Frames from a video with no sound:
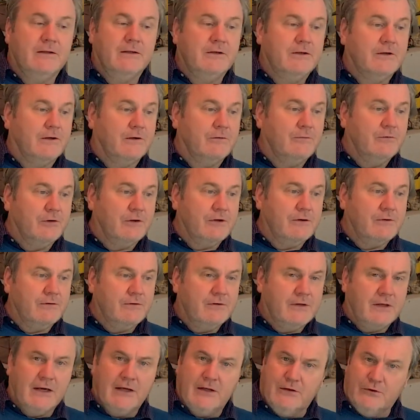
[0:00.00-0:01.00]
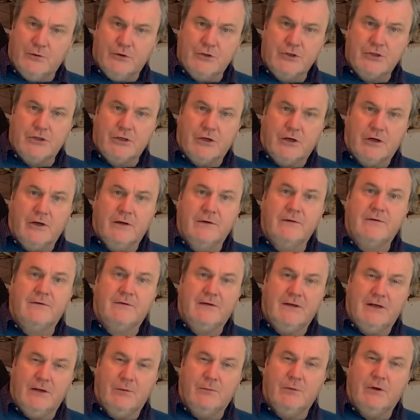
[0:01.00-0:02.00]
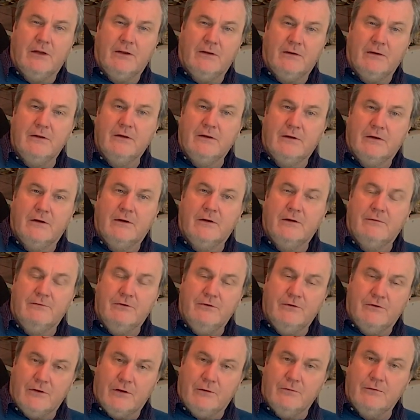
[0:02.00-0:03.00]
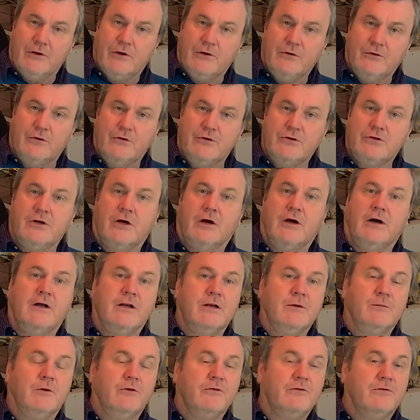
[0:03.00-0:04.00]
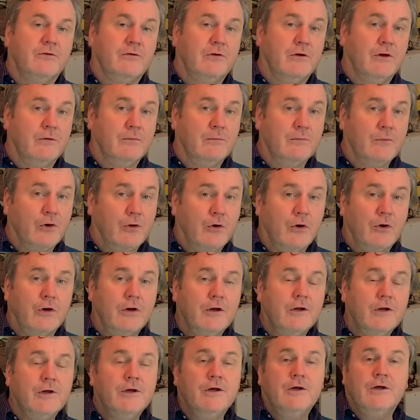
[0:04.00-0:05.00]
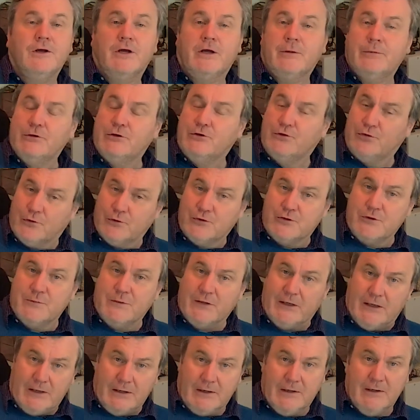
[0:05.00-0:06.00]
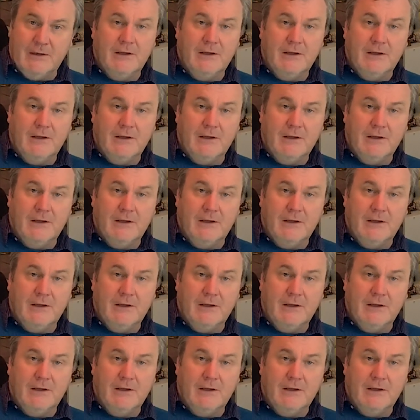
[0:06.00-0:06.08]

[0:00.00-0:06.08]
you know, looking at your chart, seeing whether, you know, if you don't know your chart and you want to know more, come and talk to me.